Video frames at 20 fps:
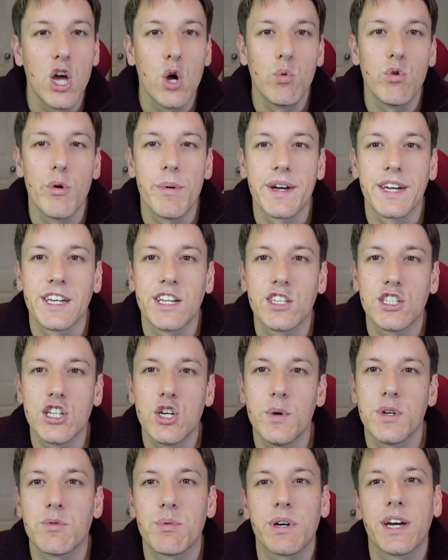what we're going to
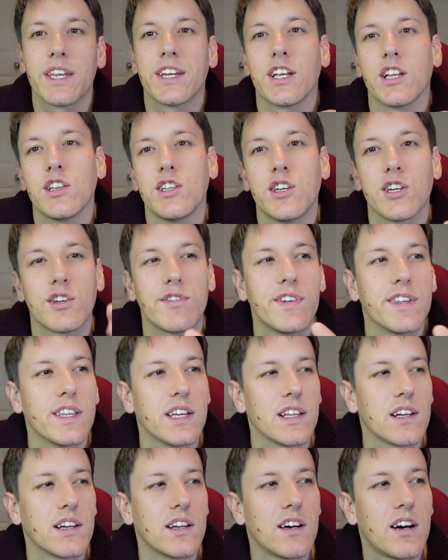do is we're going to look for
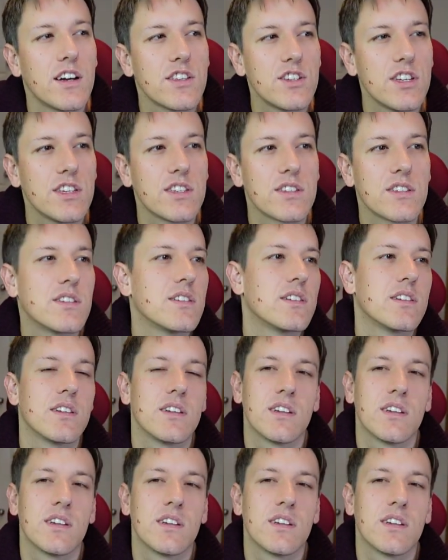the largest